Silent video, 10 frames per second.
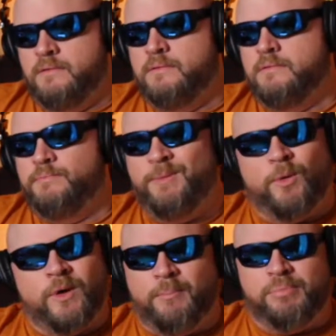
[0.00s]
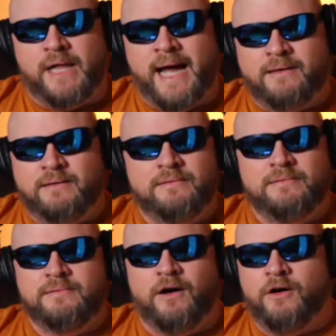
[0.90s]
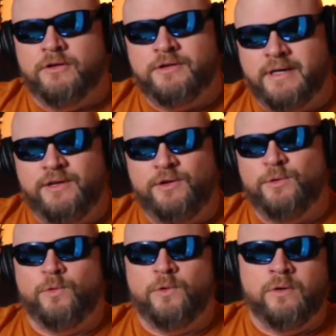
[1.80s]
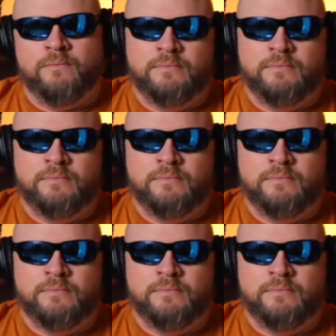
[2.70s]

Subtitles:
people want a black alternate uniform.